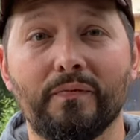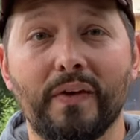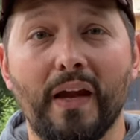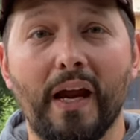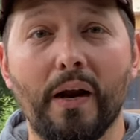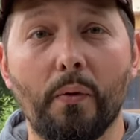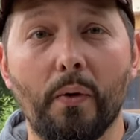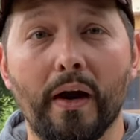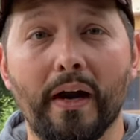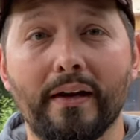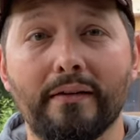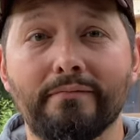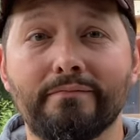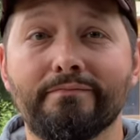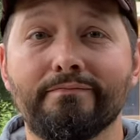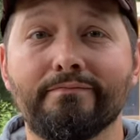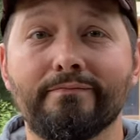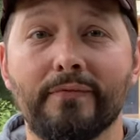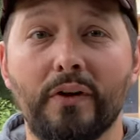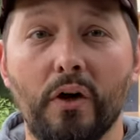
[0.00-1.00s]
Anyway,
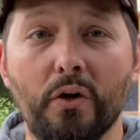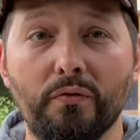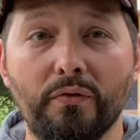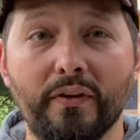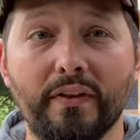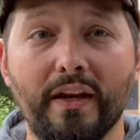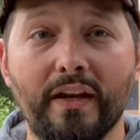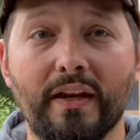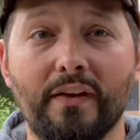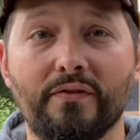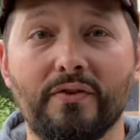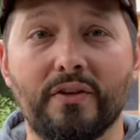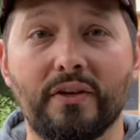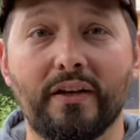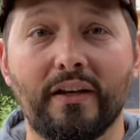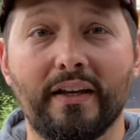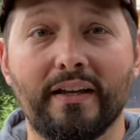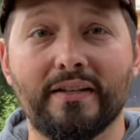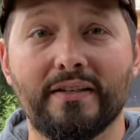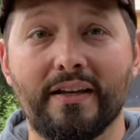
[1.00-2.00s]
hopefully that gives you a
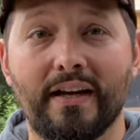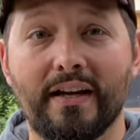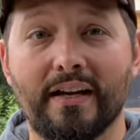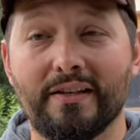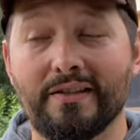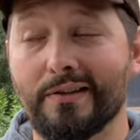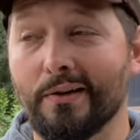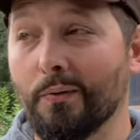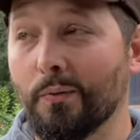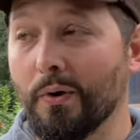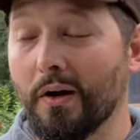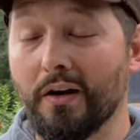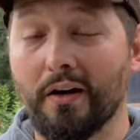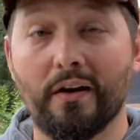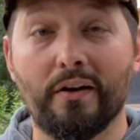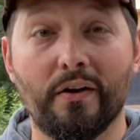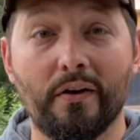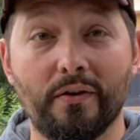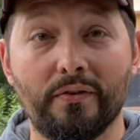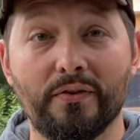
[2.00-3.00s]
little insight as to what
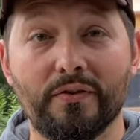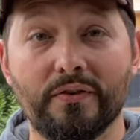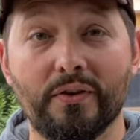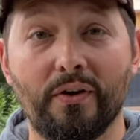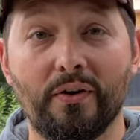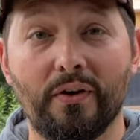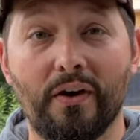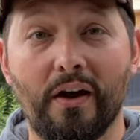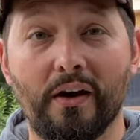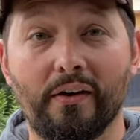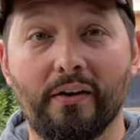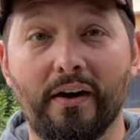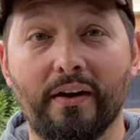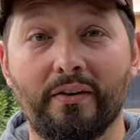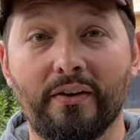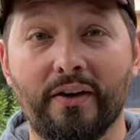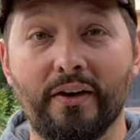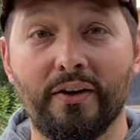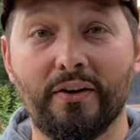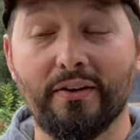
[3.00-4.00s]
on earth is going on
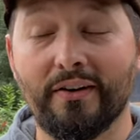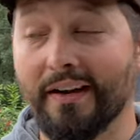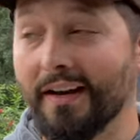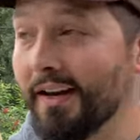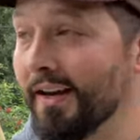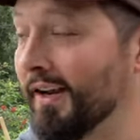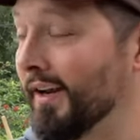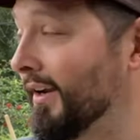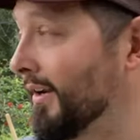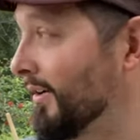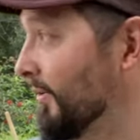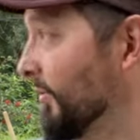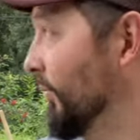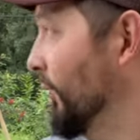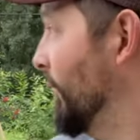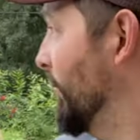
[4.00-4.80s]
around here and